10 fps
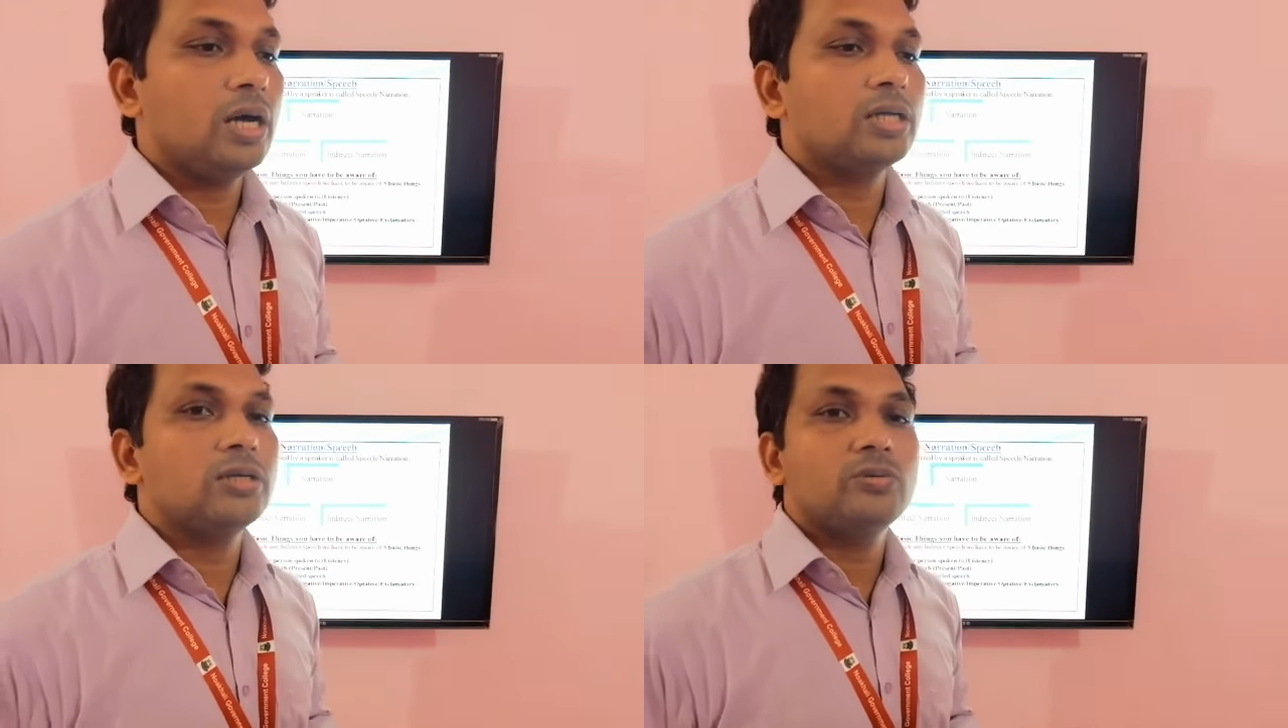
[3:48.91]

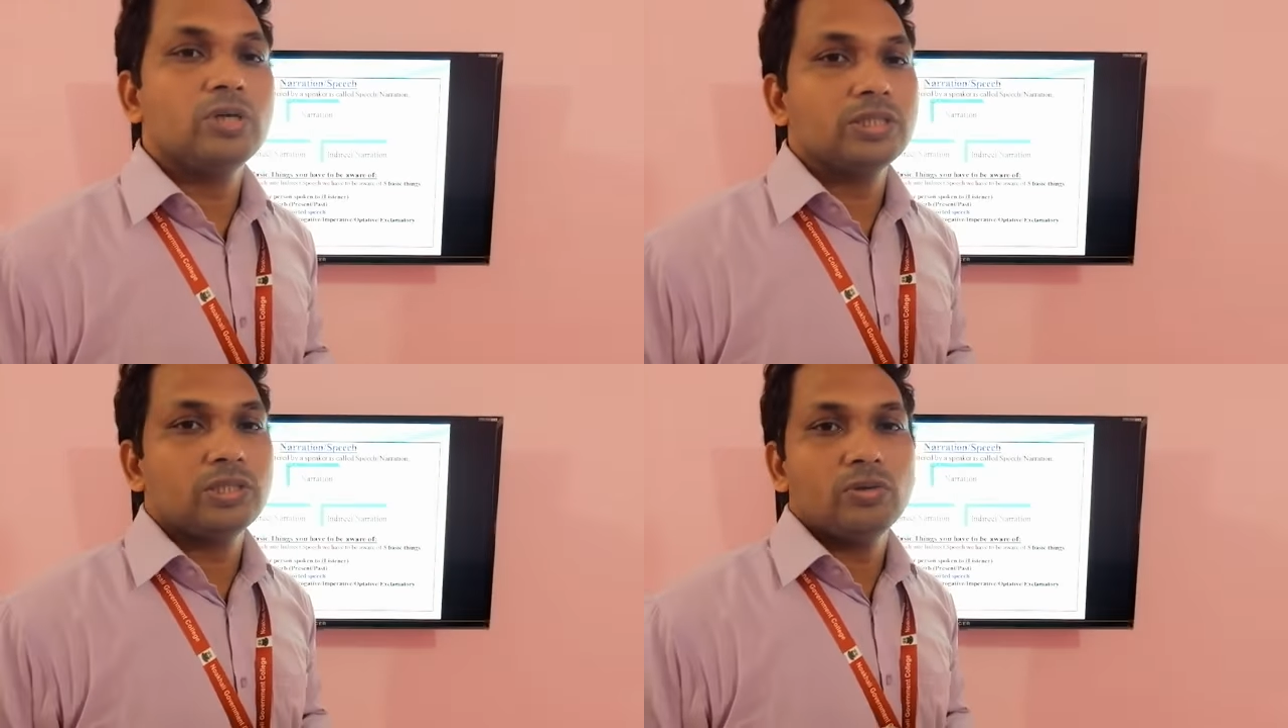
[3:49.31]

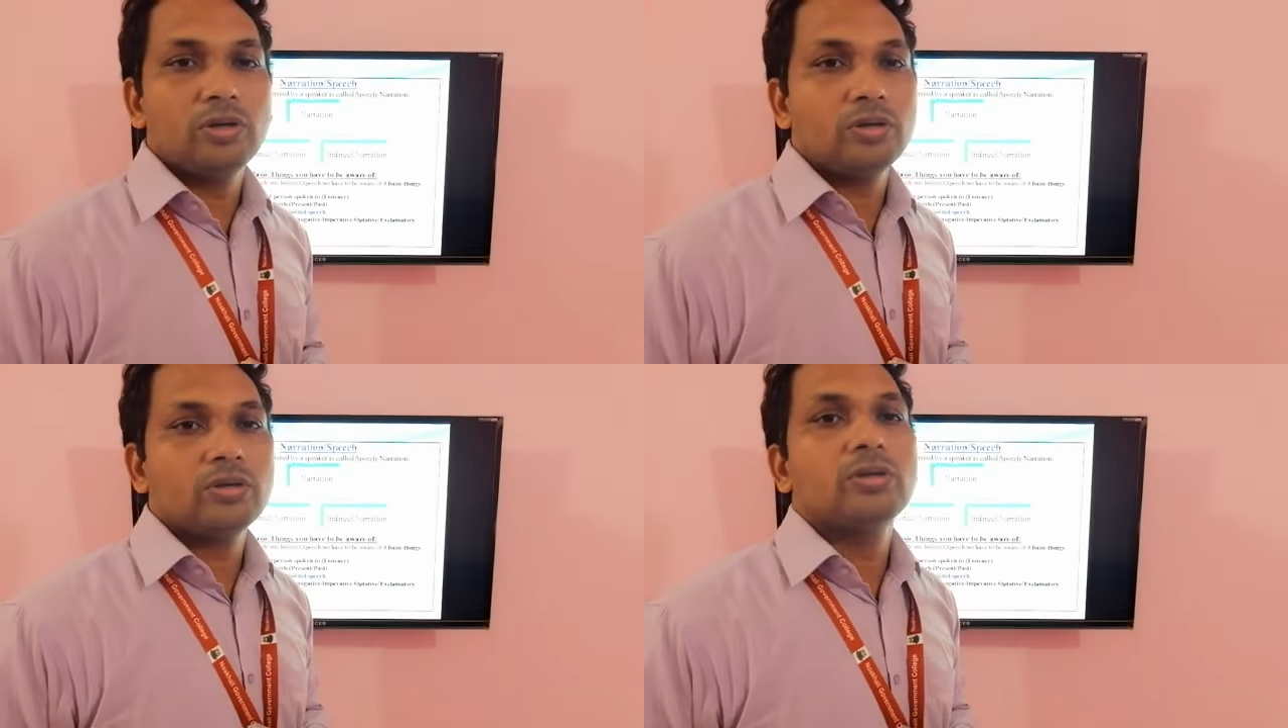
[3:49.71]
Otherwise, you
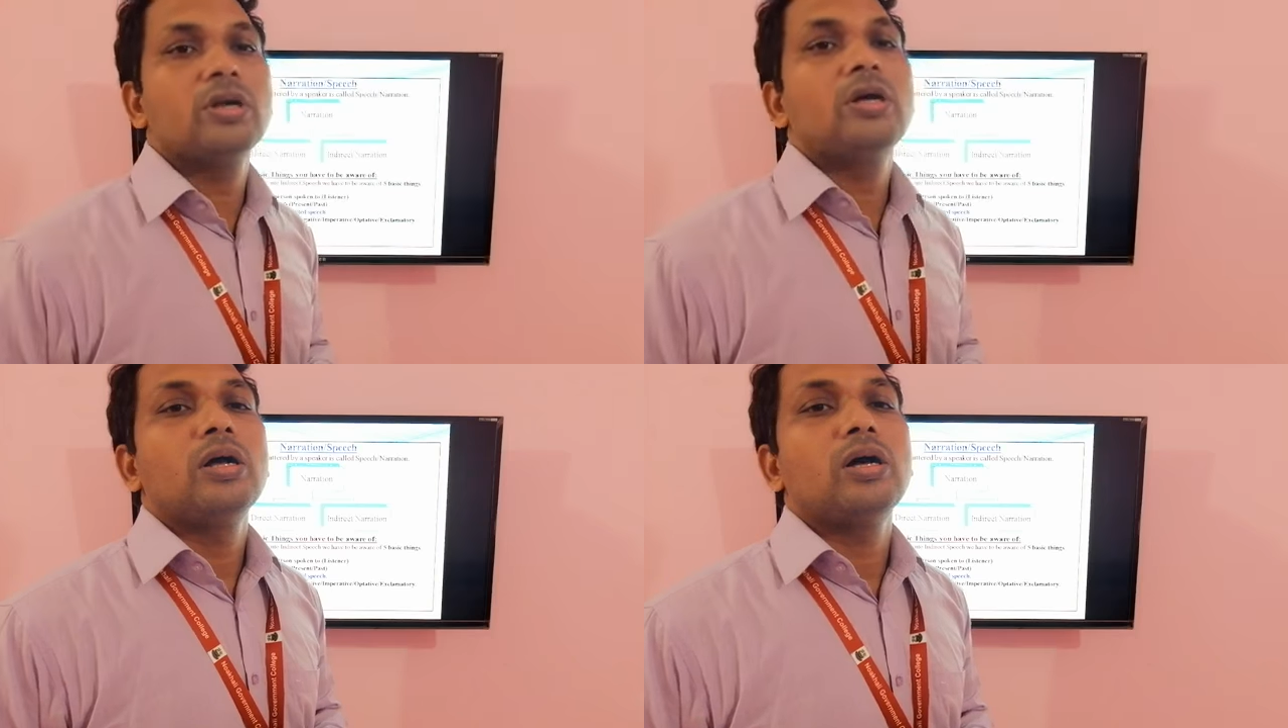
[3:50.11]
will
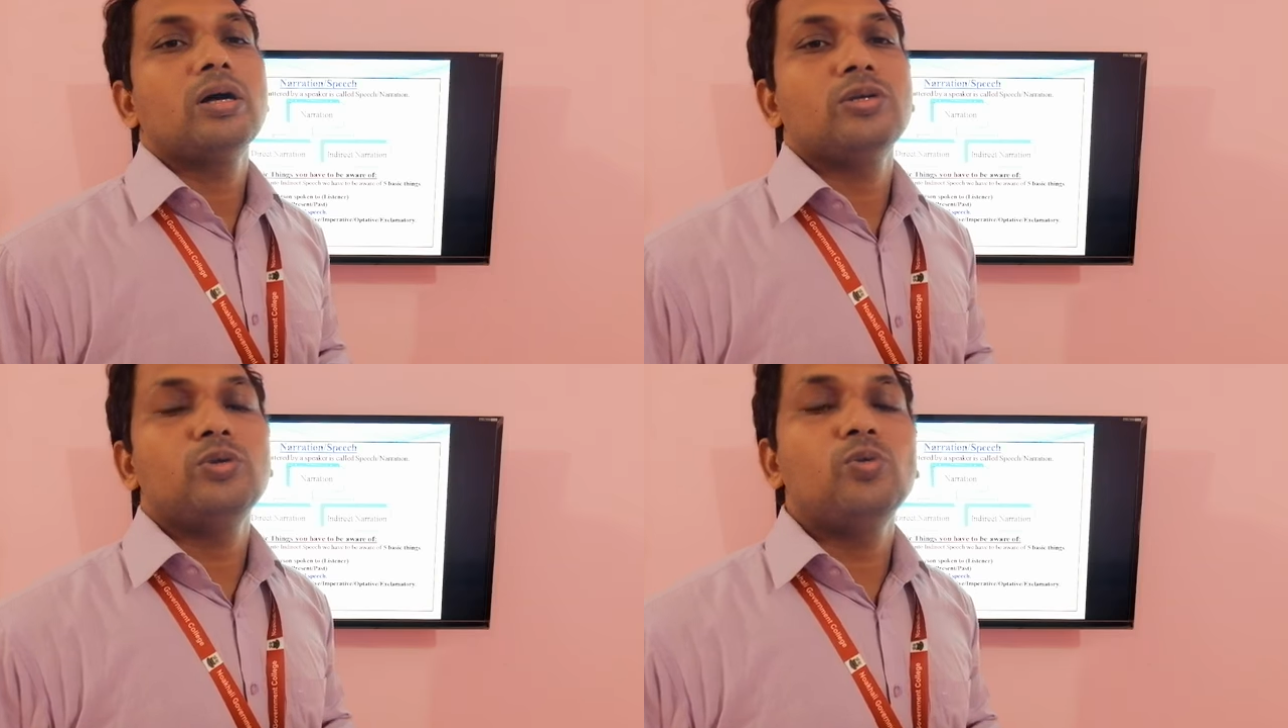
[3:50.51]

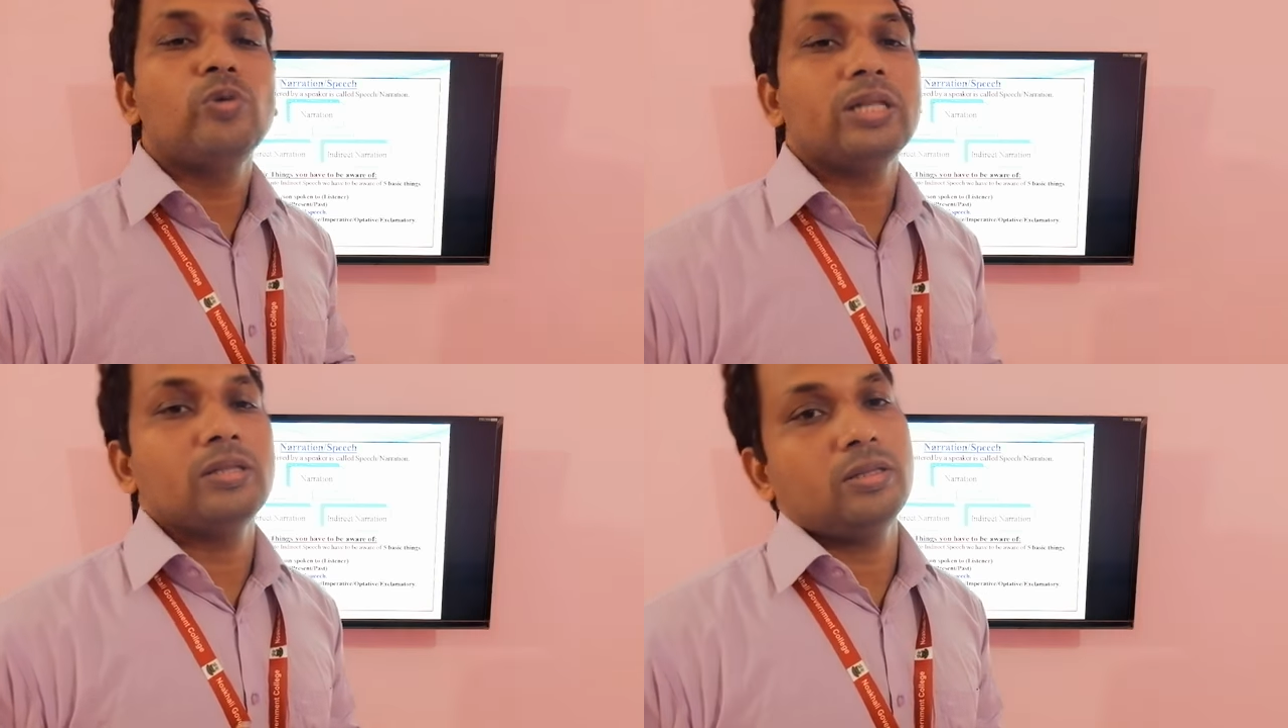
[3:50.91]
not do
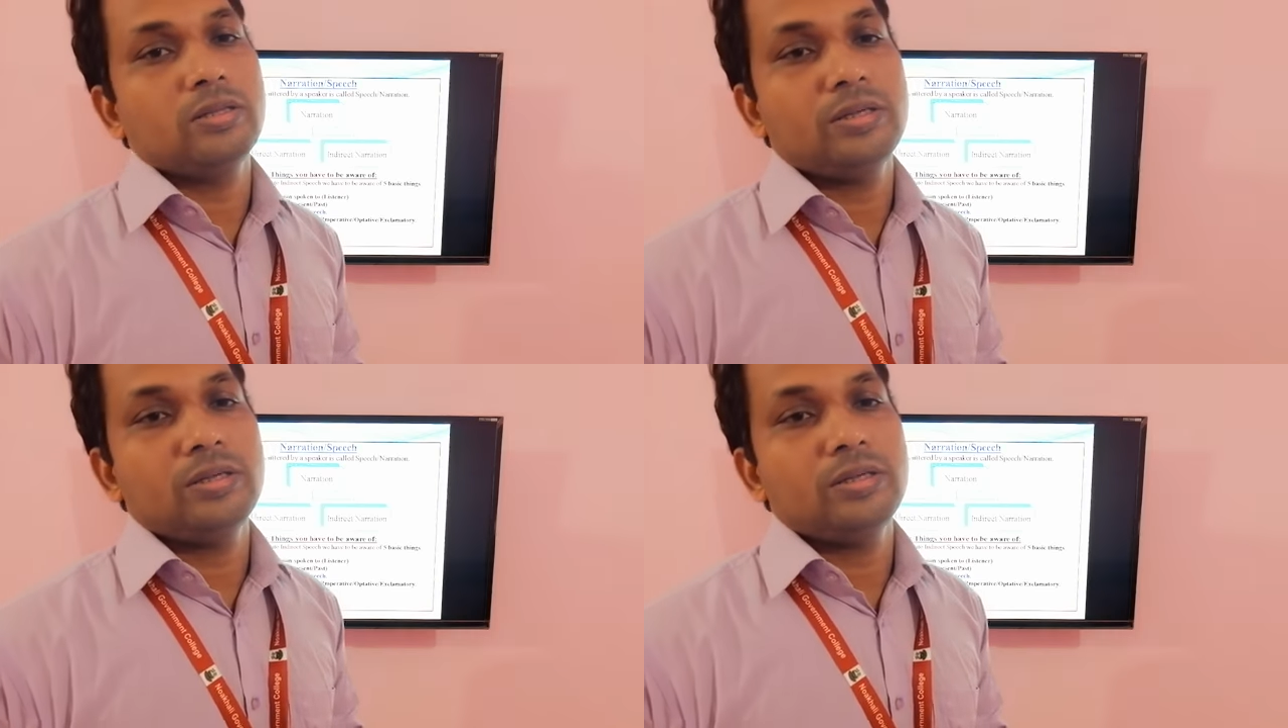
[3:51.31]
well